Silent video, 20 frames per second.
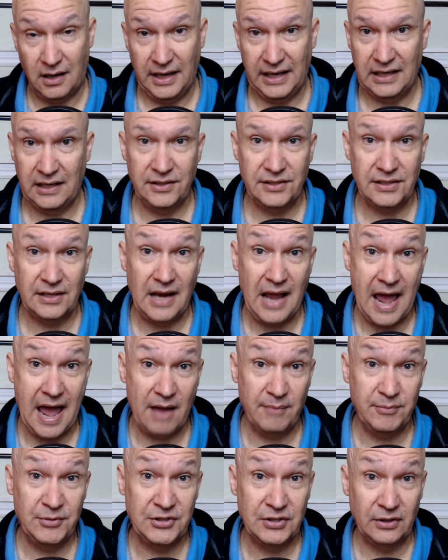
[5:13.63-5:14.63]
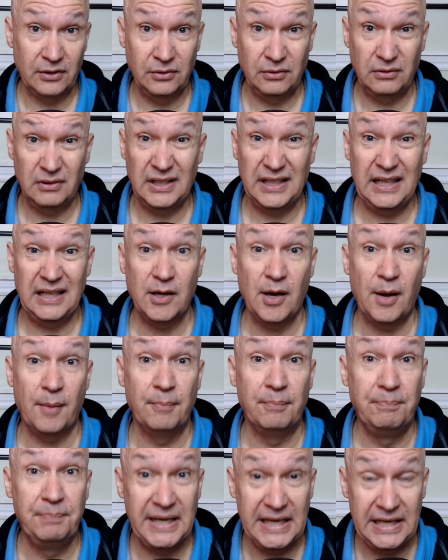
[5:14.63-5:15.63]
It is an absolutely
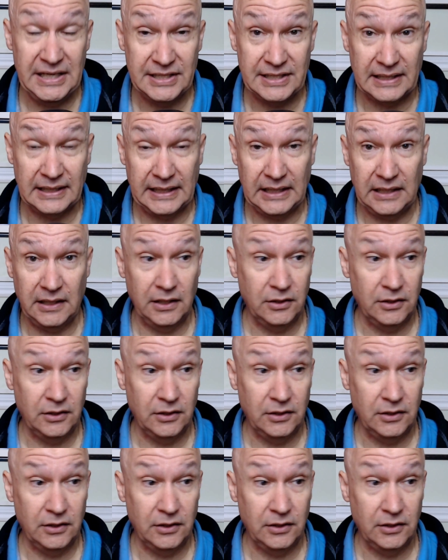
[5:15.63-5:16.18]
beastly